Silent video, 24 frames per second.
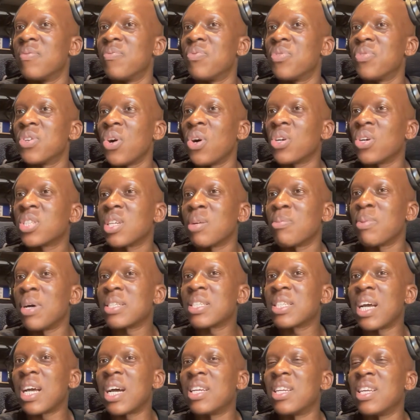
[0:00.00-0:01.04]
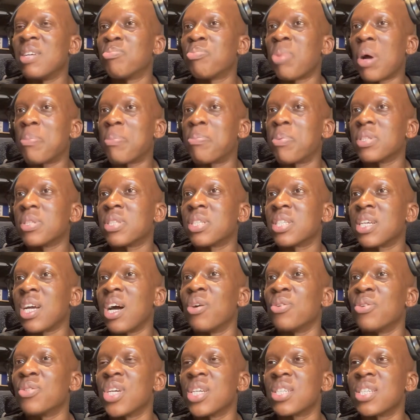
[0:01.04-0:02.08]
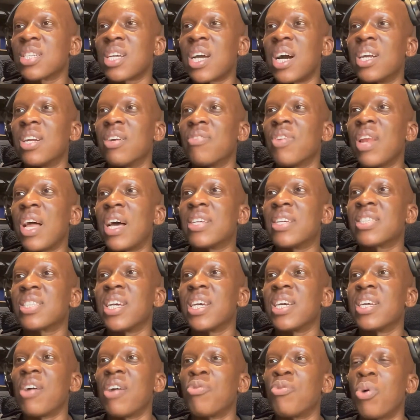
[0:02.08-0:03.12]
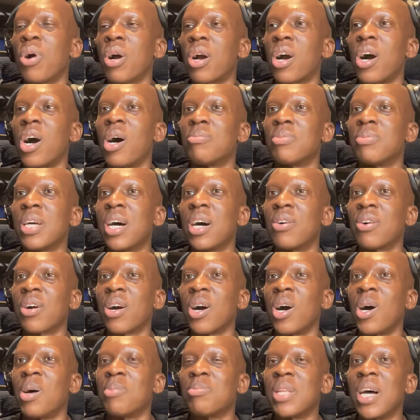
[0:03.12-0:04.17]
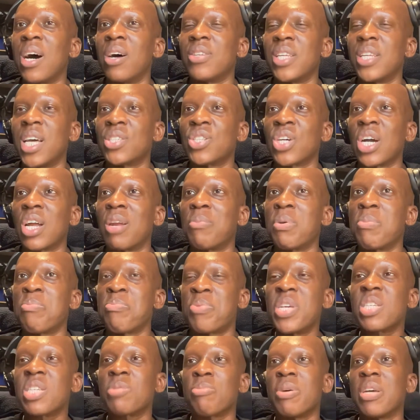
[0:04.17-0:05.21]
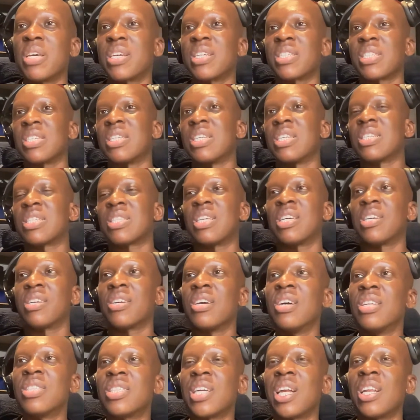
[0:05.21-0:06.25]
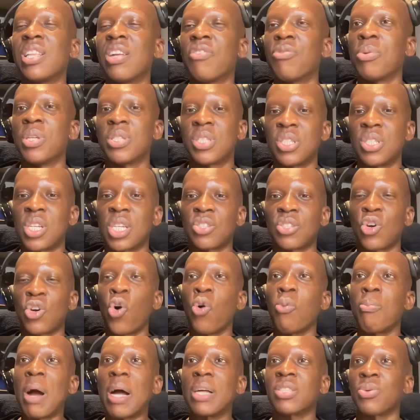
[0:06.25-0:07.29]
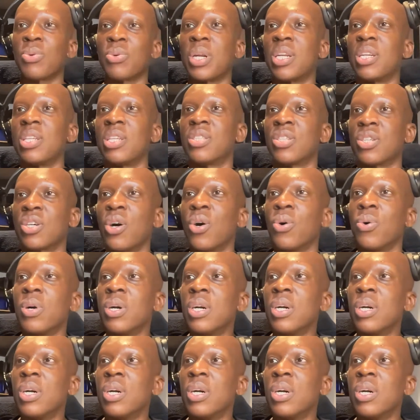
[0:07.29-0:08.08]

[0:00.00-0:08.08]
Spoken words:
Hossam Hassan and Papa Thiaw just kind of like saying, everyone calm down, calm down. They're trying to be peacemakers in this thing, telling everybody to just go back to where they need to go.